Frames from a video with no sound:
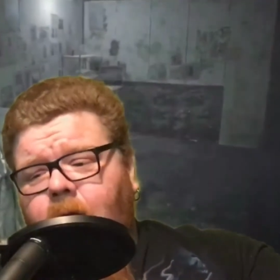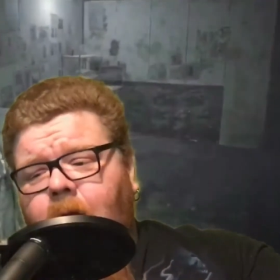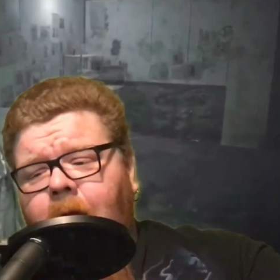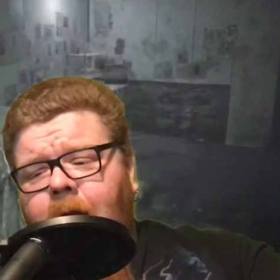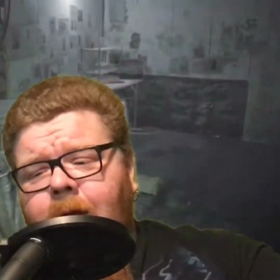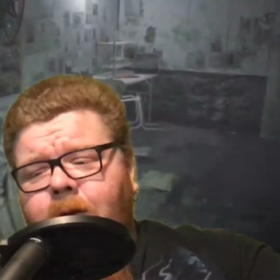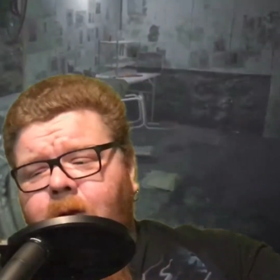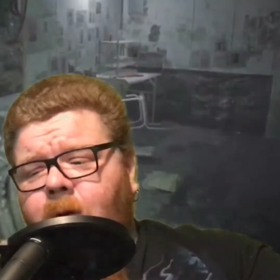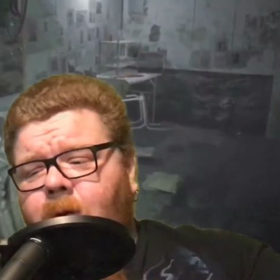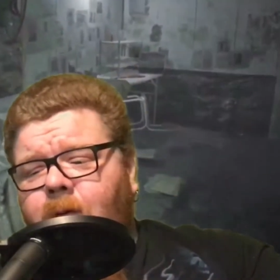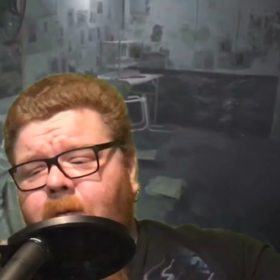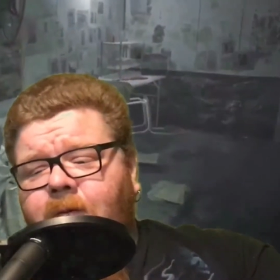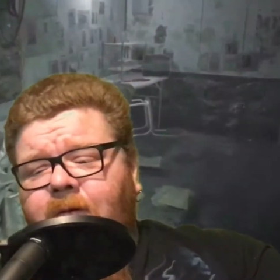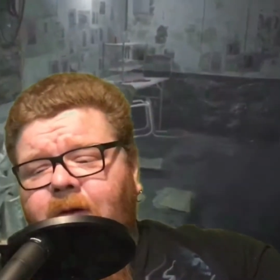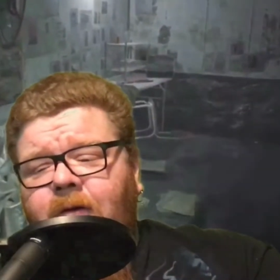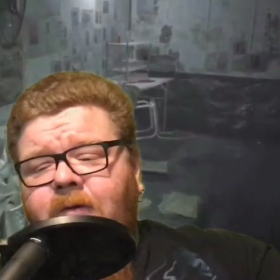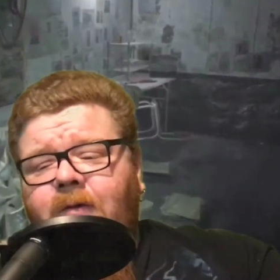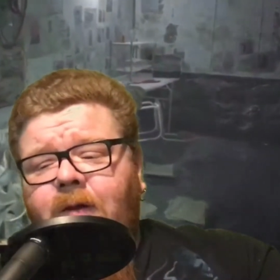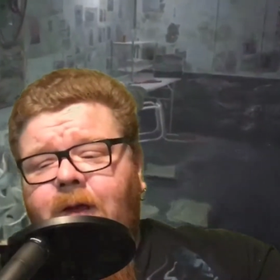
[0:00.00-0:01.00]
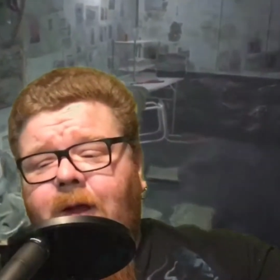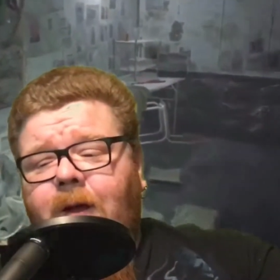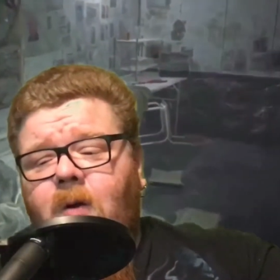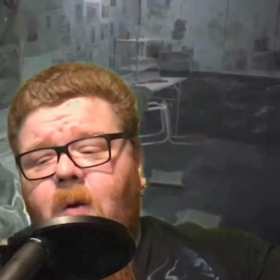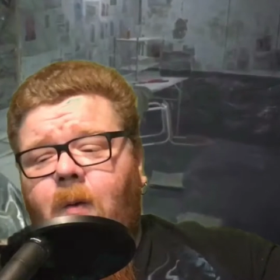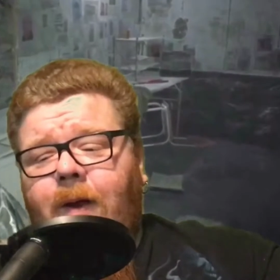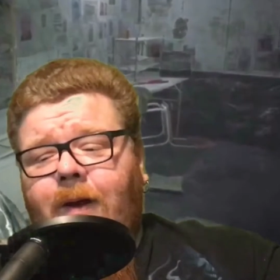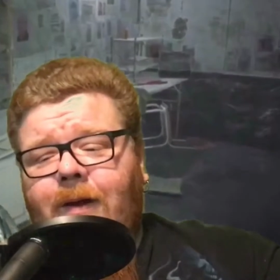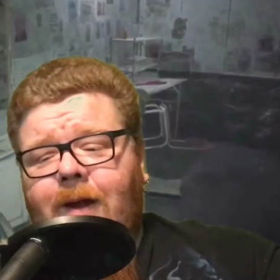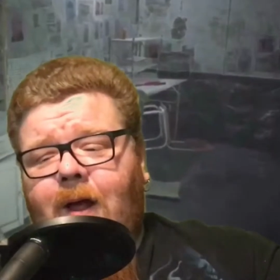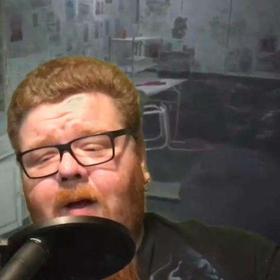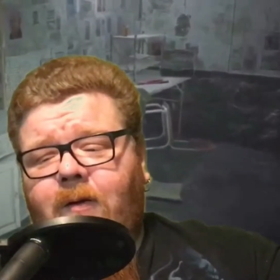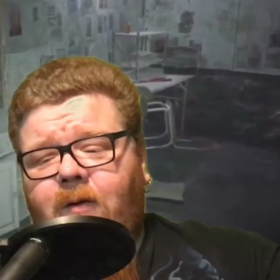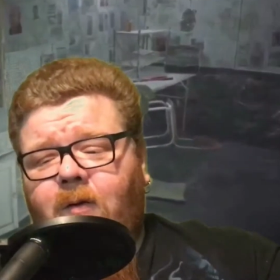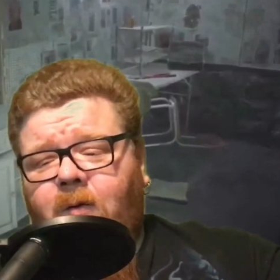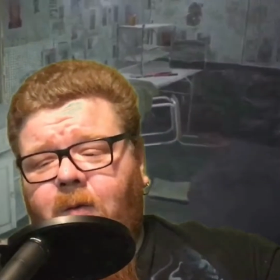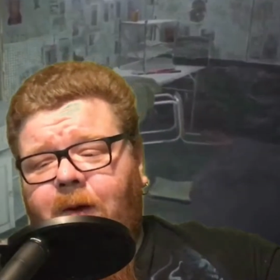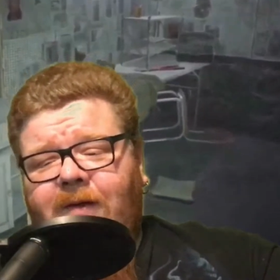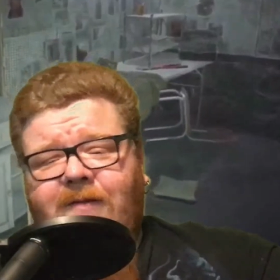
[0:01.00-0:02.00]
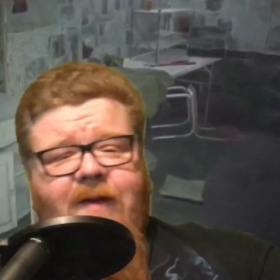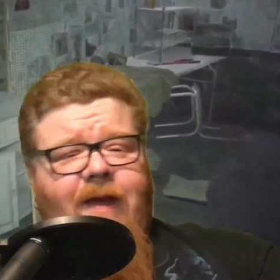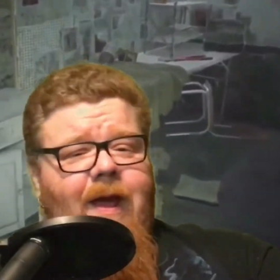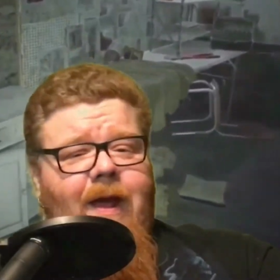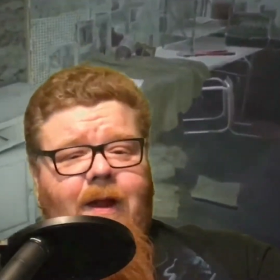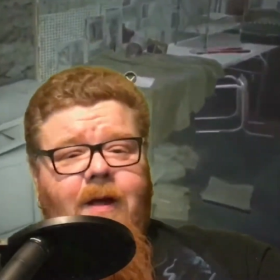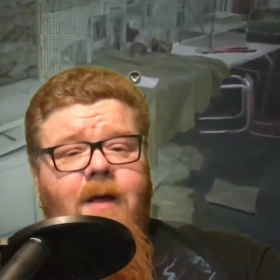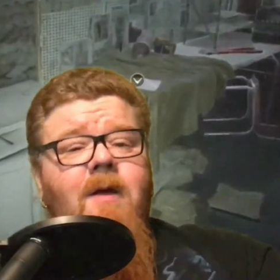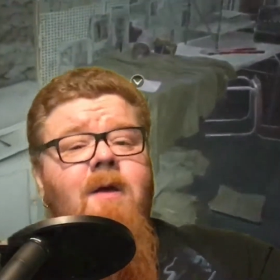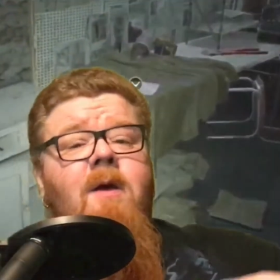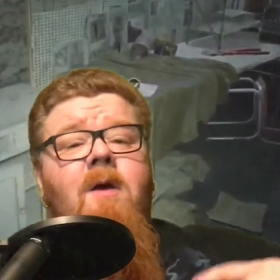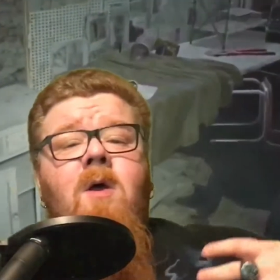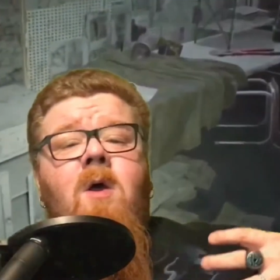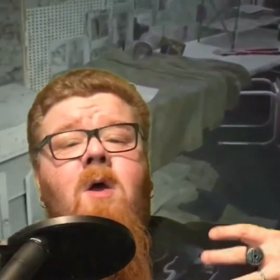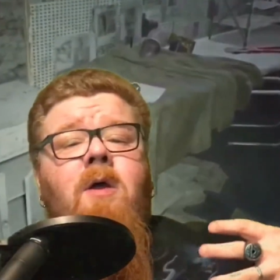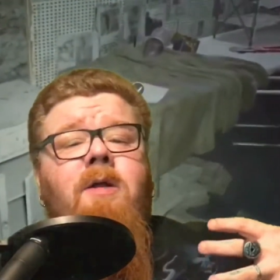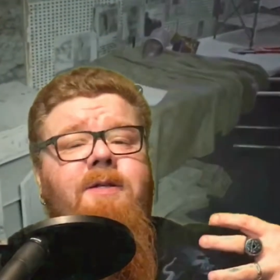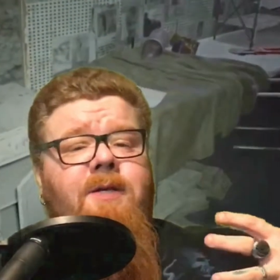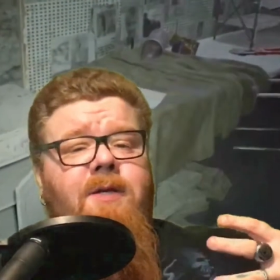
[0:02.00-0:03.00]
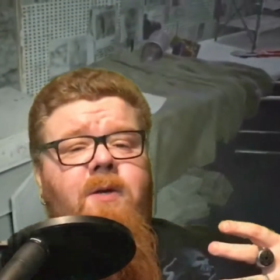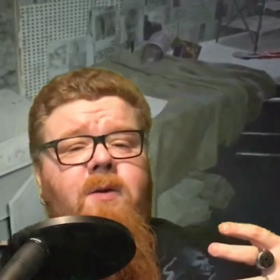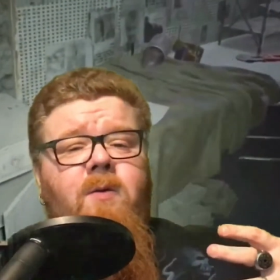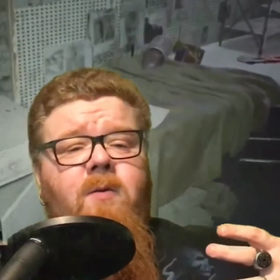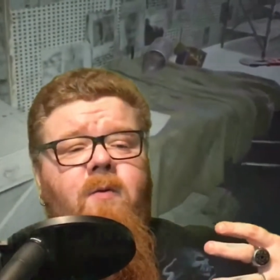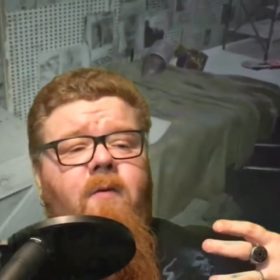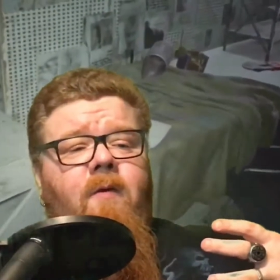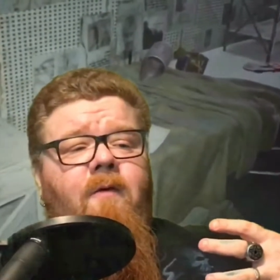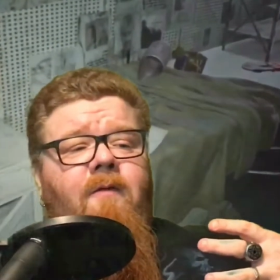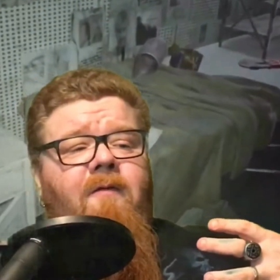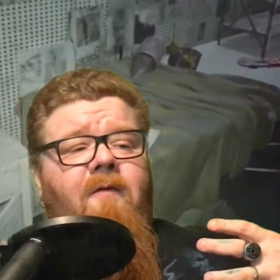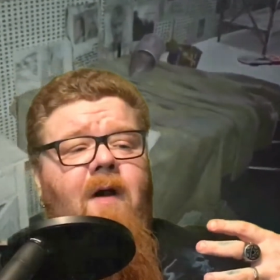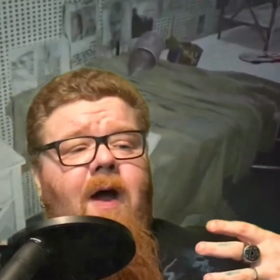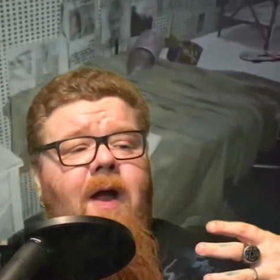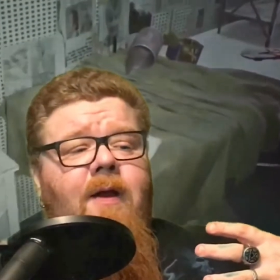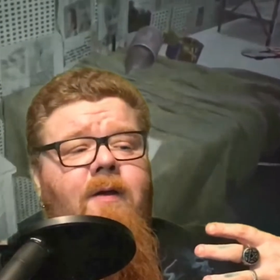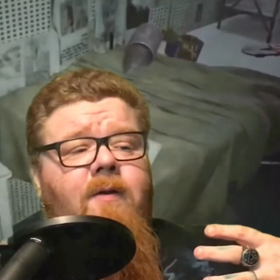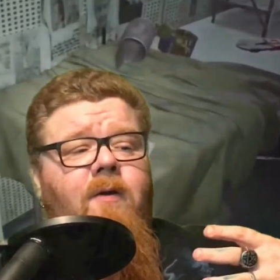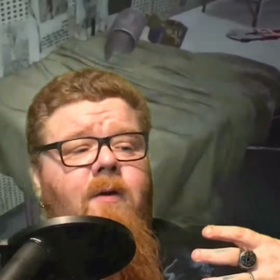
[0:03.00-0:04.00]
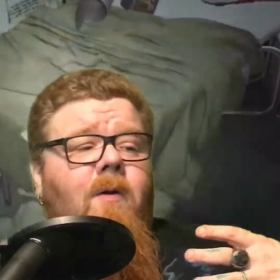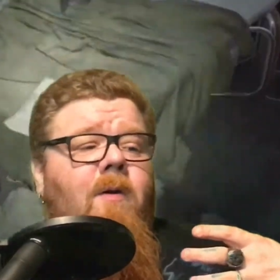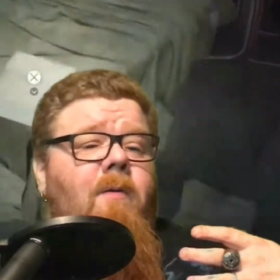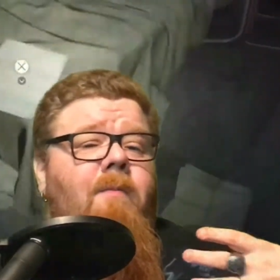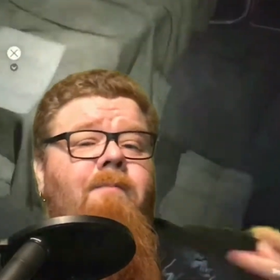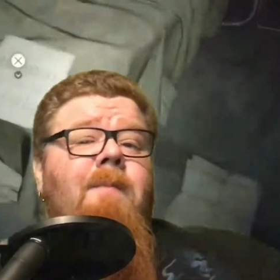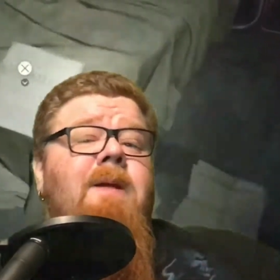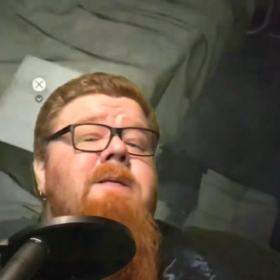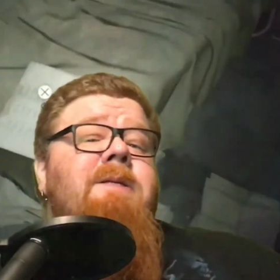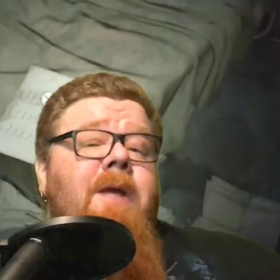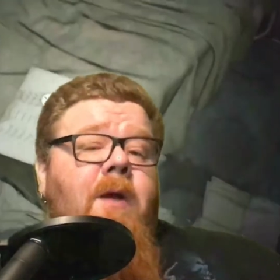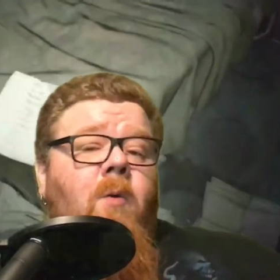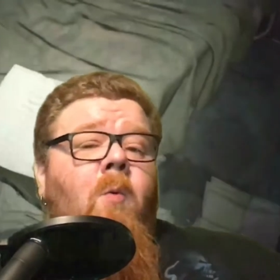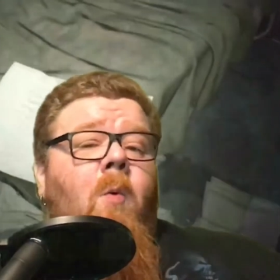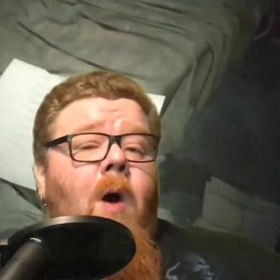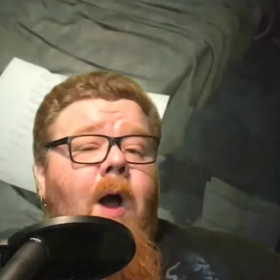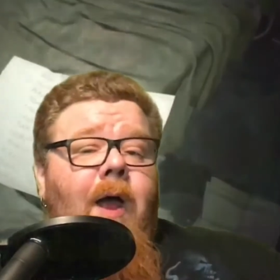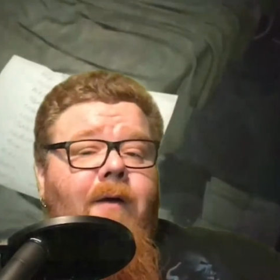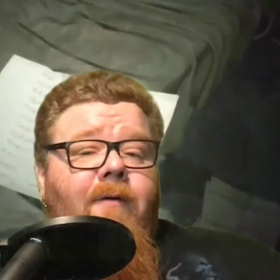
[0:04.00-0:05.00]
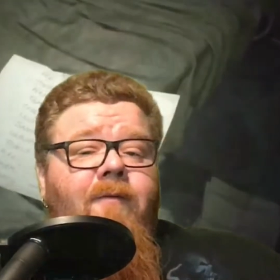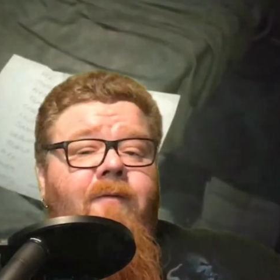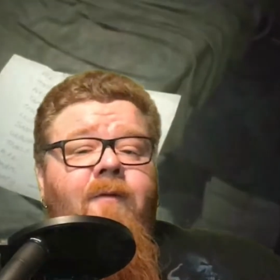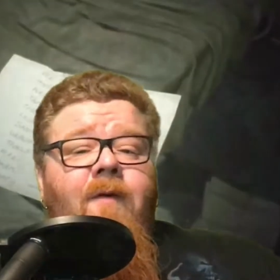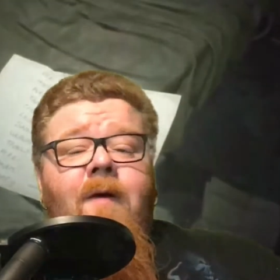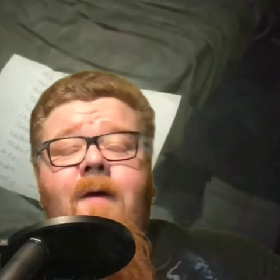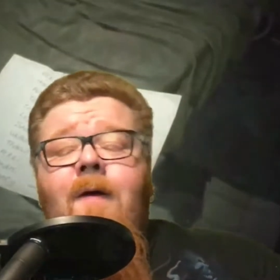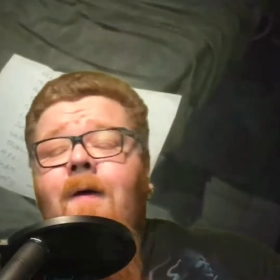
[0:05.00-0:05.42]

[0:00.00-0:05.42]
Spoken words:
And you're essentially going down to Louisiana to find your missing wife.